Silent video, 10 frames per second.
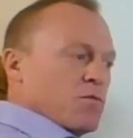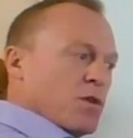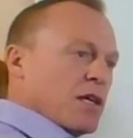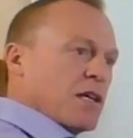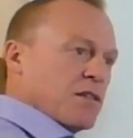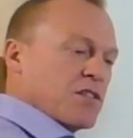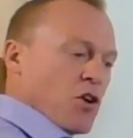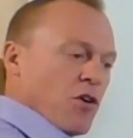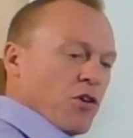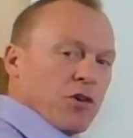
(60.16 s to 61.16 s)
really can
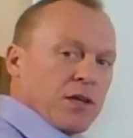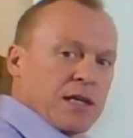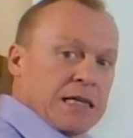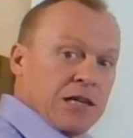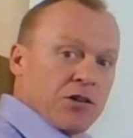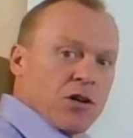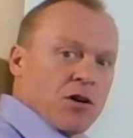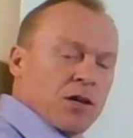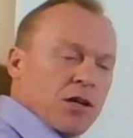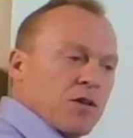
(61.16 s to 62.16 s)
start early in
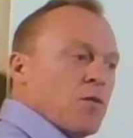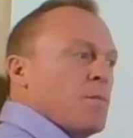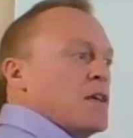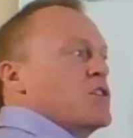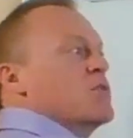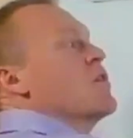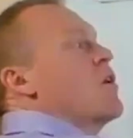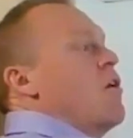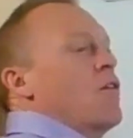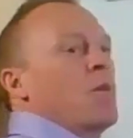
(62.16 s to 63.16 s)
kindergarten and be used
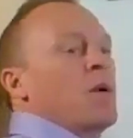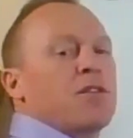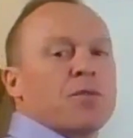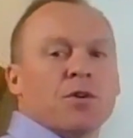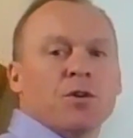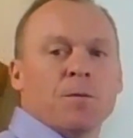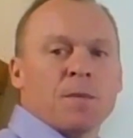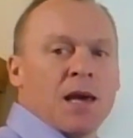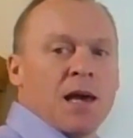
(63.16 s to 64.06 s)
all the way through